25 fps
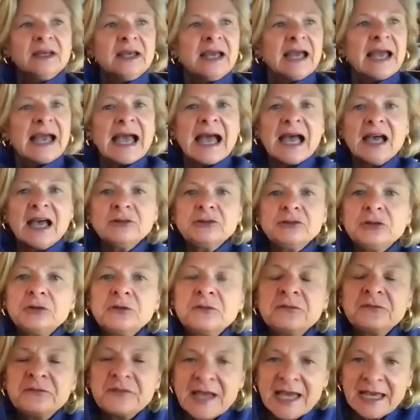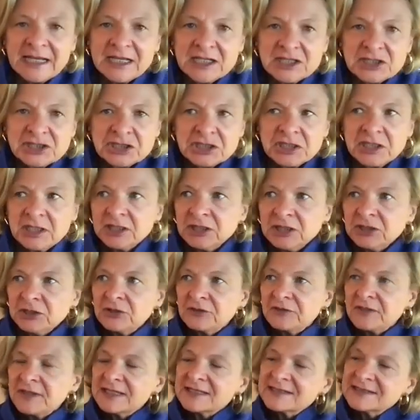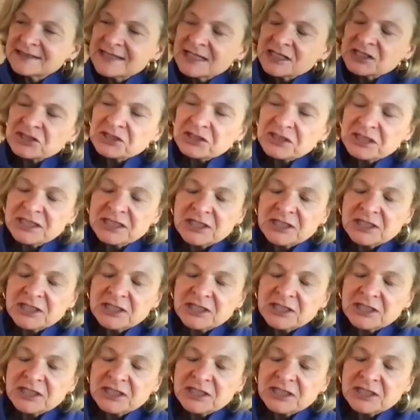How do you vanish? They essentially